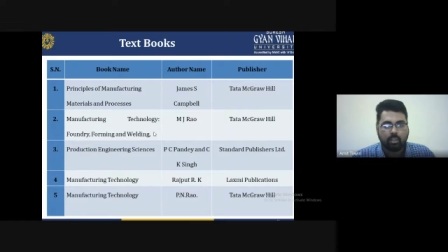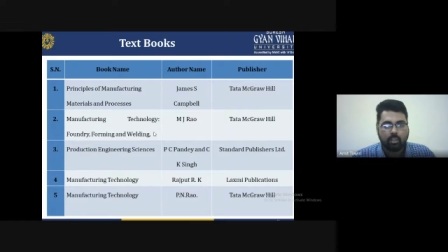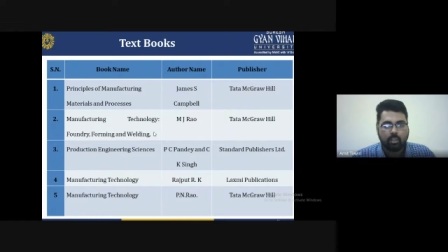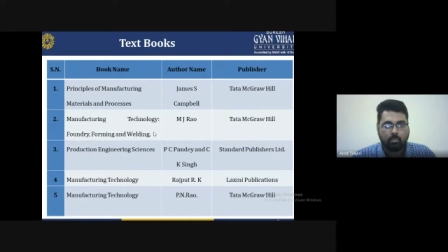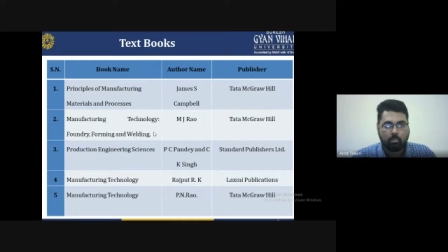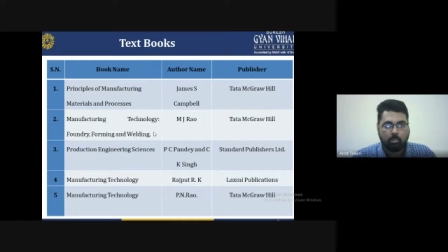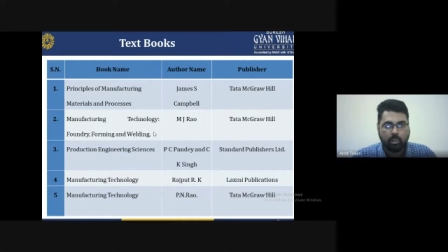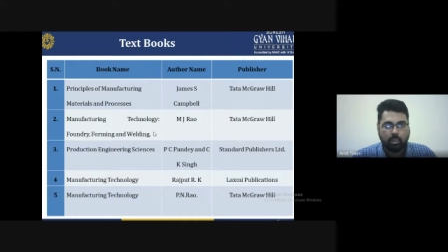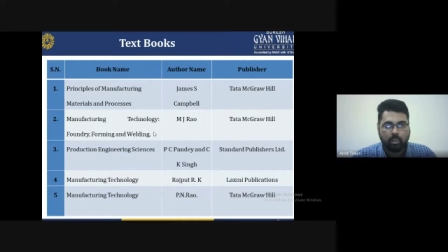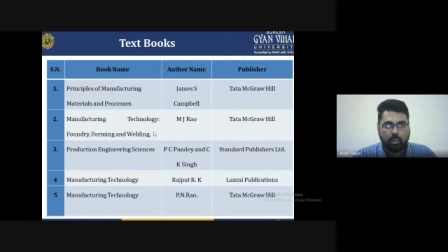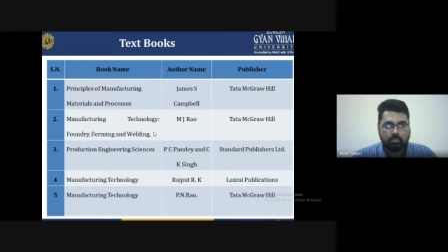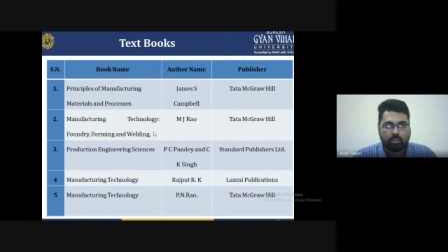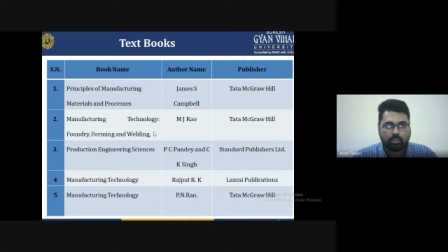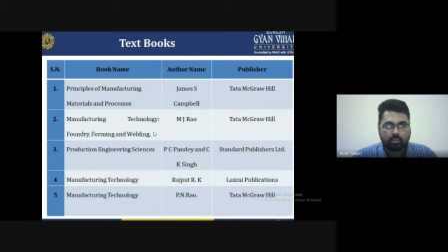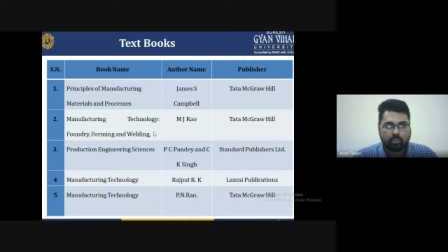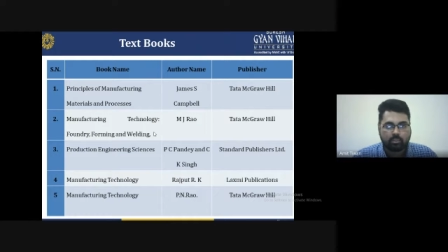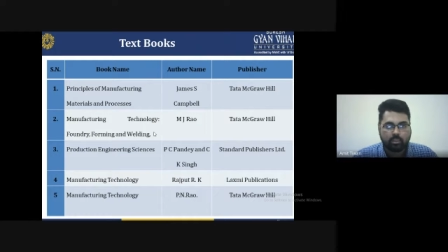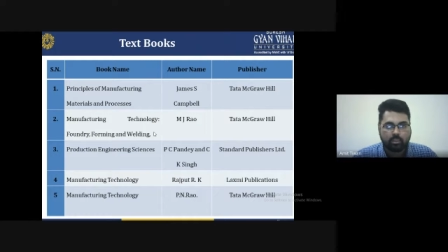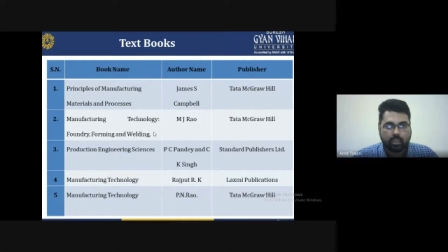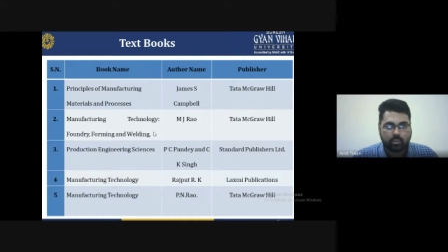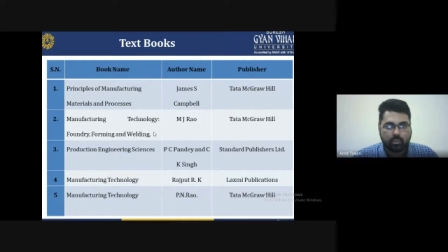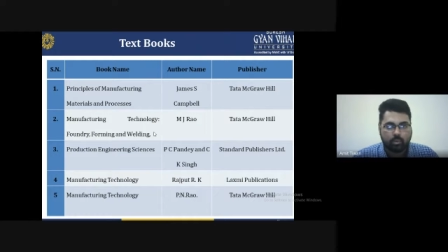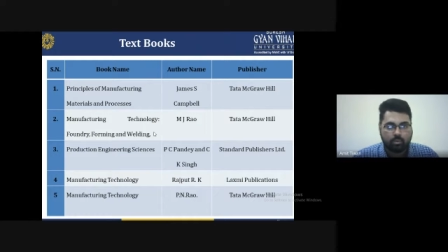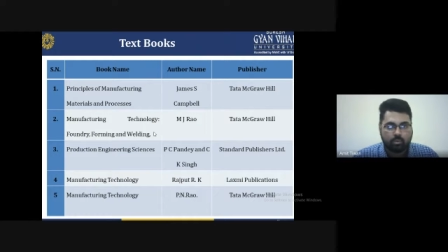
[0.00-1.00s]
Manufacturing
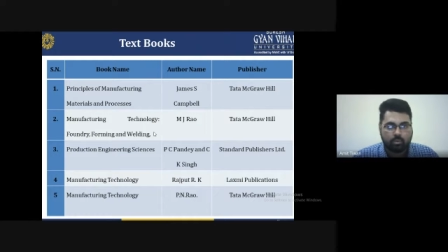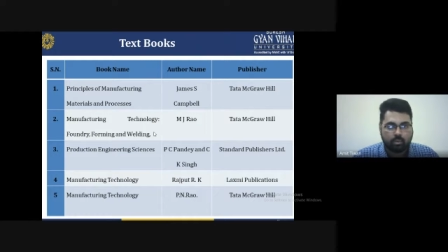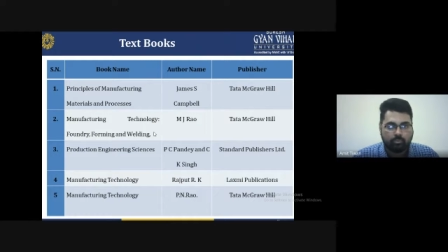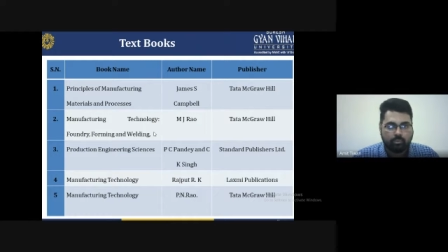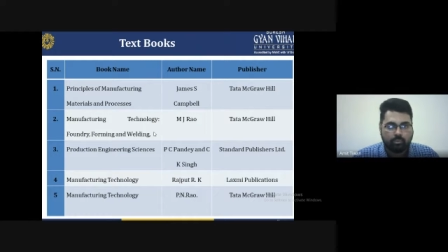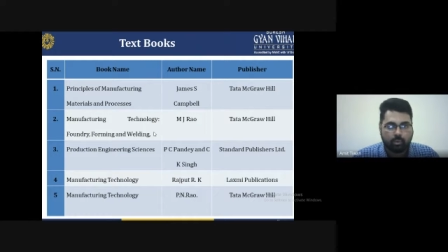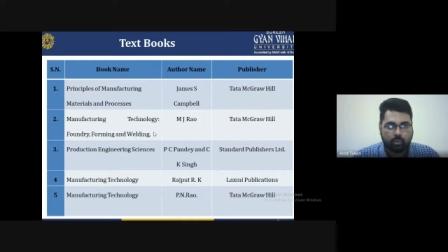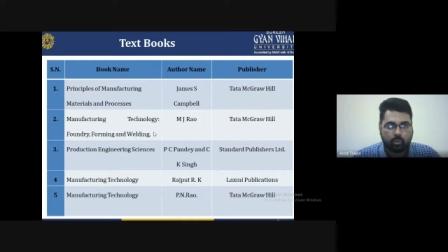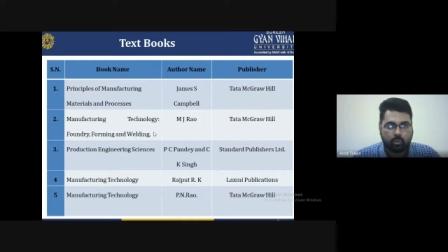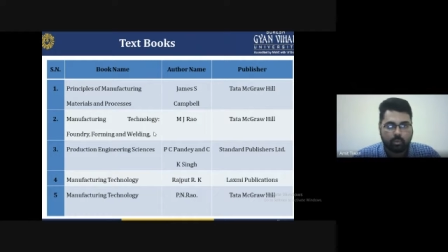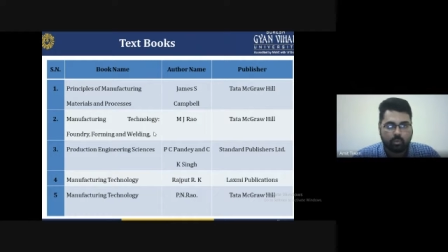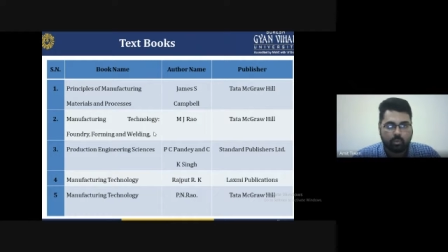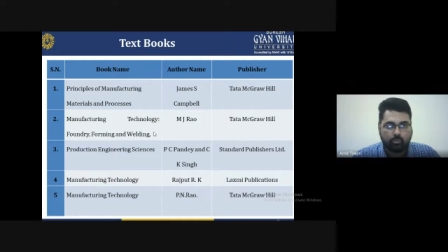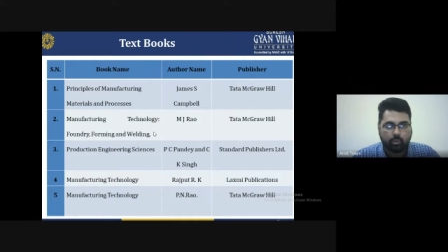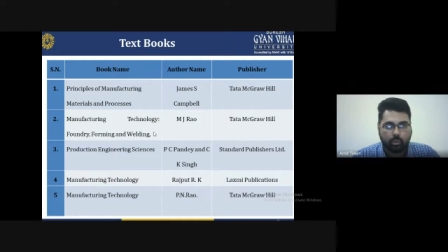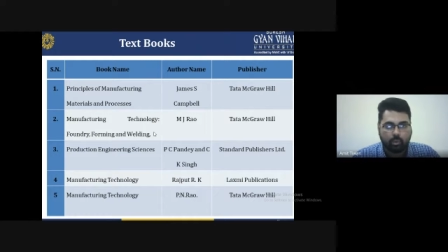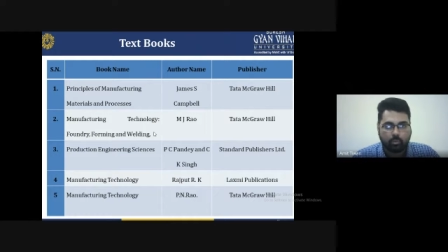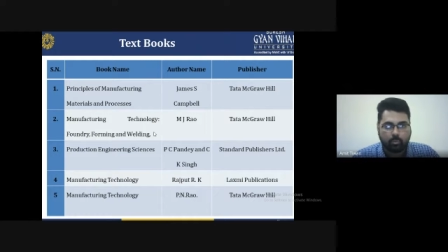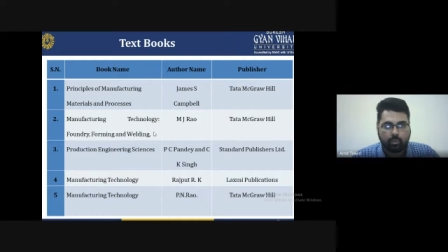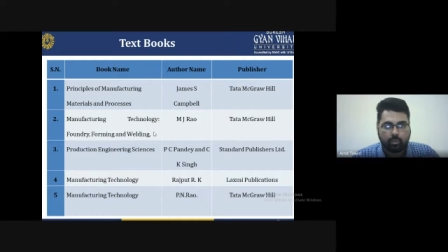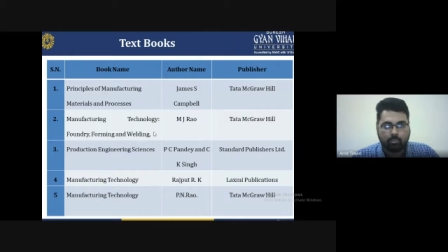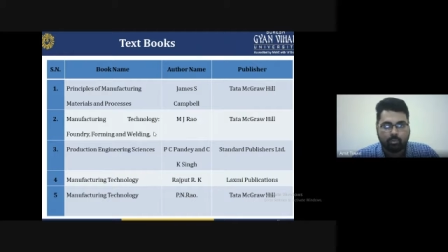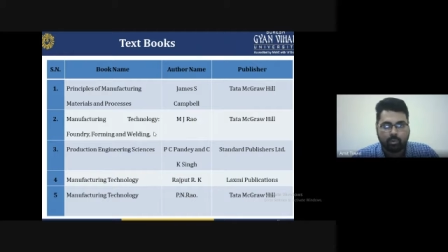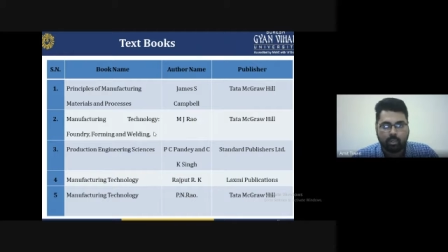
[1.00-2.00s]
Technology, Foundry,
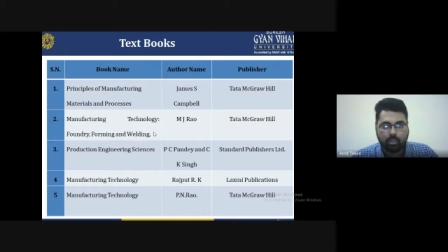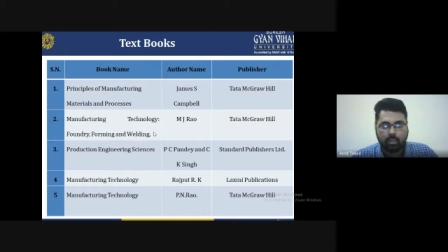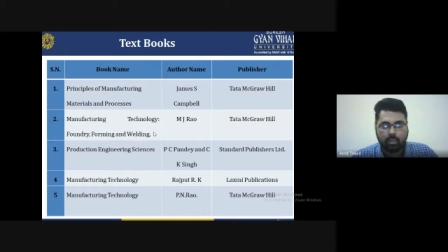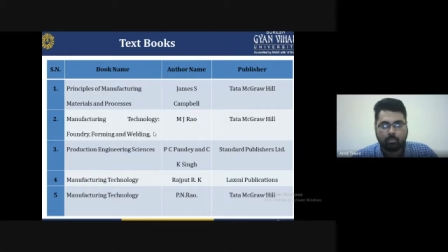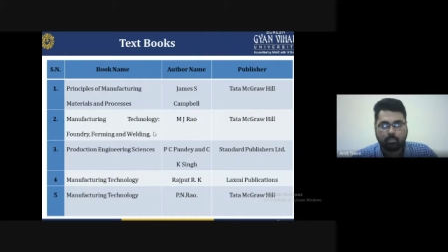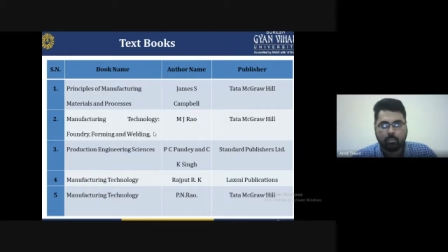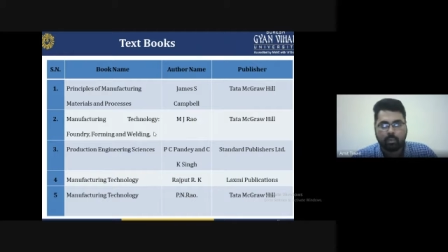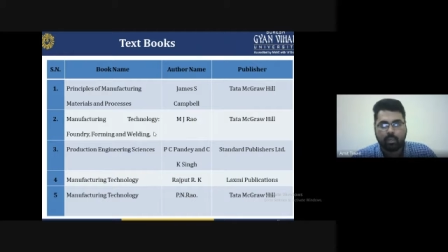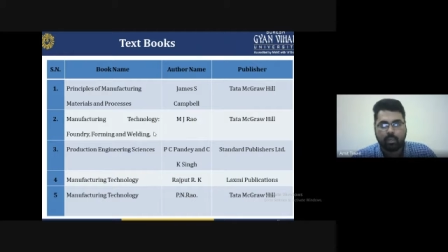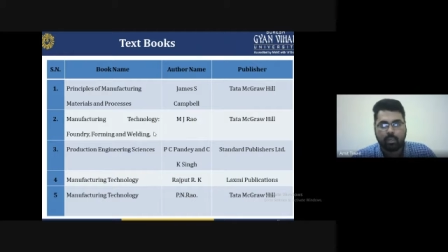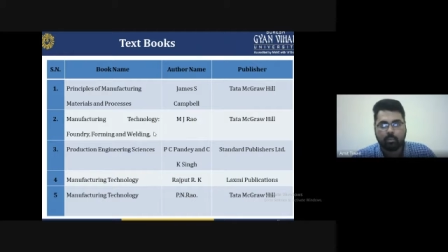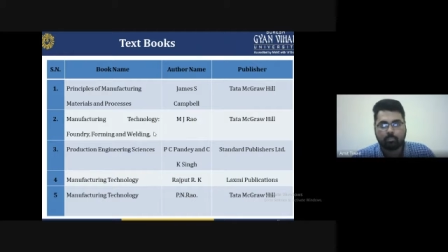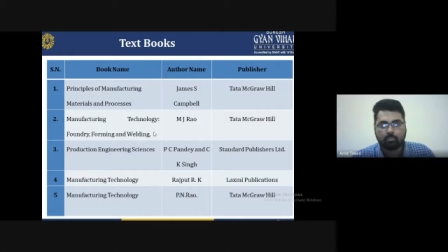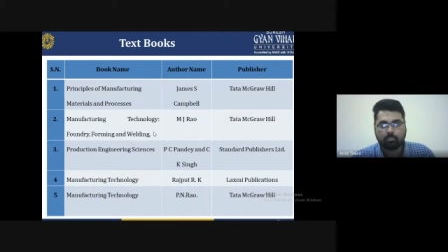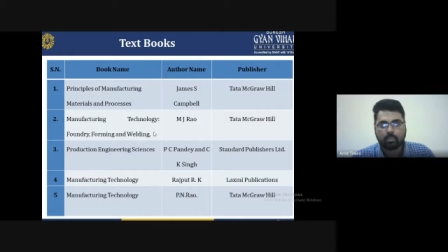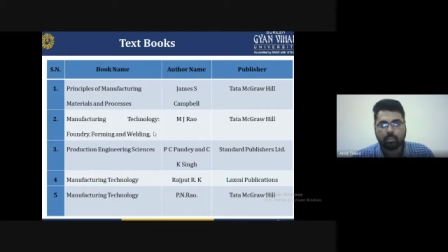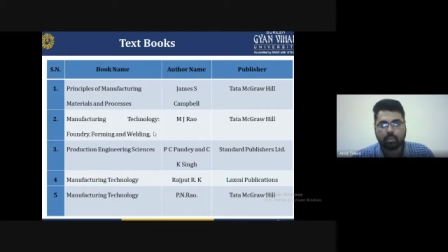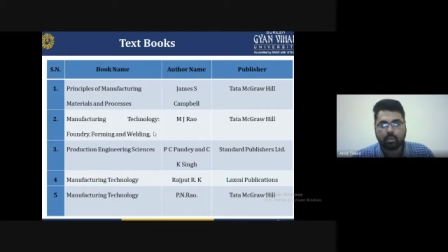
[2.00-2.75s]
Forming, Welding by M.J.